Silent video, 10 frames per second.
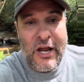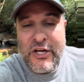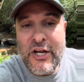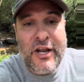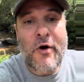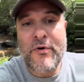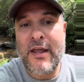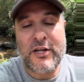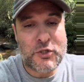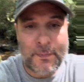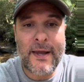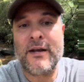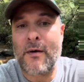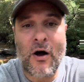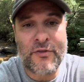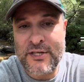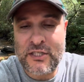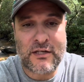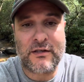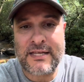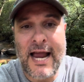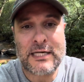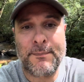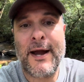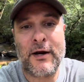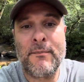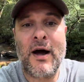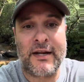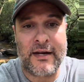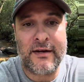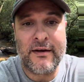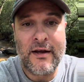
You don't need to spend all this taxpayer money